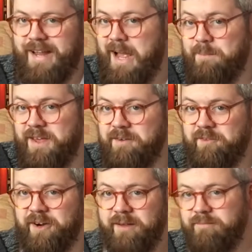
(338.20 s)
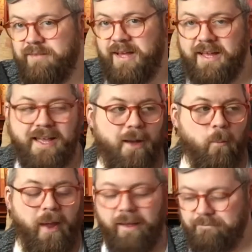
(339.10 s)
I'm there for it. I can't
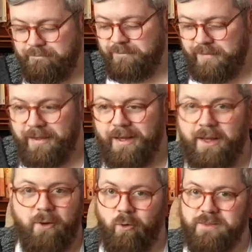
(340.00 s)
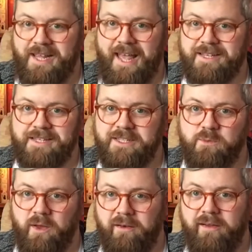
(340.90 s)
wait. I hope to get to
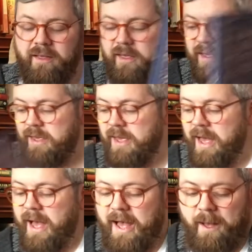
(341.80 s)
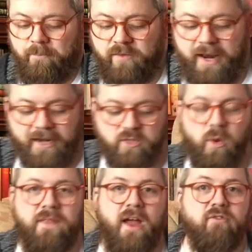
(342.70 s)
this one. Um, the next
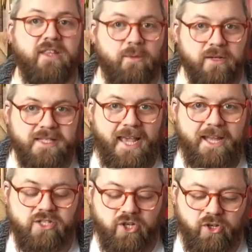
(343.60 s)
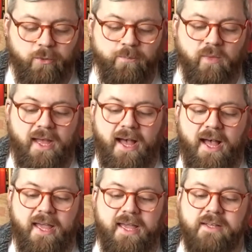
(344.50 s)
one that I really want to get to
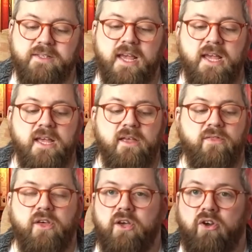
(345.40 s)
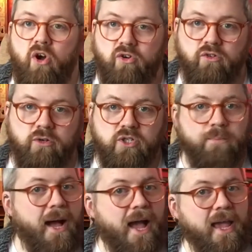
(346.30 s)
uh, is The Cockroach
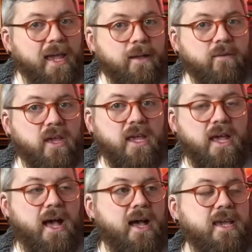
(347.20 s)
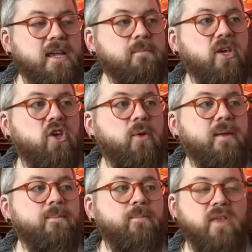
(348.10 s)
by uh, Ian
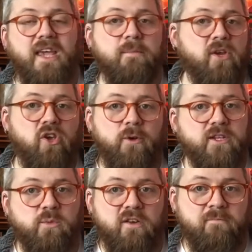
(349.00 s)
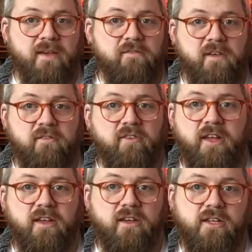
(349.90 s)
McEwan. Ian McEwan is one of my
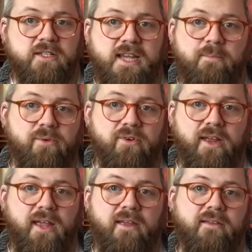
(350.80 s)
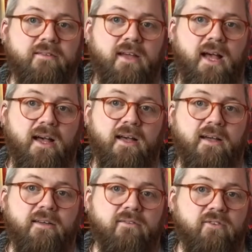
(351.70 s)
favourite contemporary
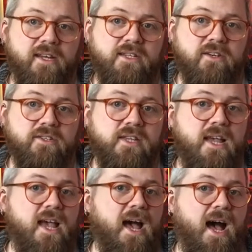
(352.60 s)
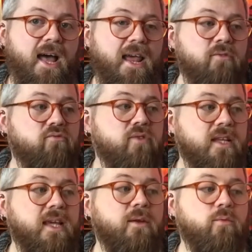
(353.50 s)
uh, writers, and I
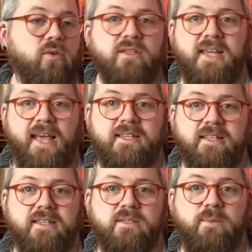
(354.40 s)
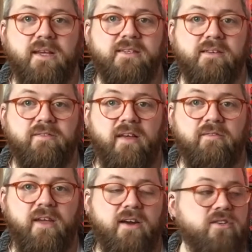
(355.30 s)
really want to get to this because I've,
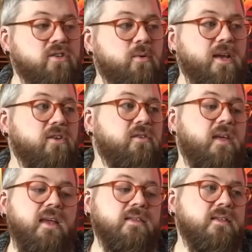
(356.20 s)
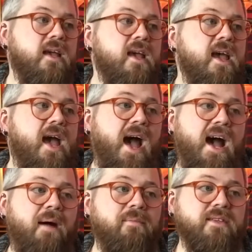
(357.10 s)
I've heard quite good things.
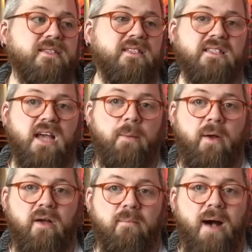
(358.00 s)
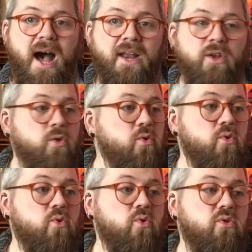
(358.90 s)
Um, this is about a man
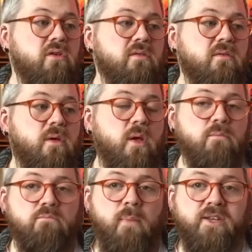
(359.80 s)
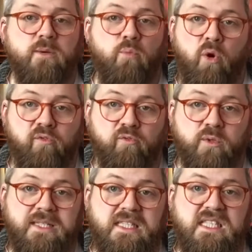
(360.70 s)
who
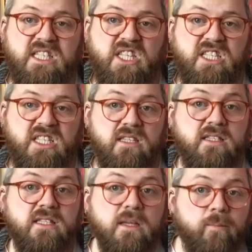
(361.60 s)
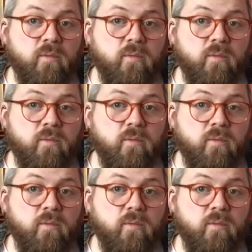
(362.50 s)
metamorphoses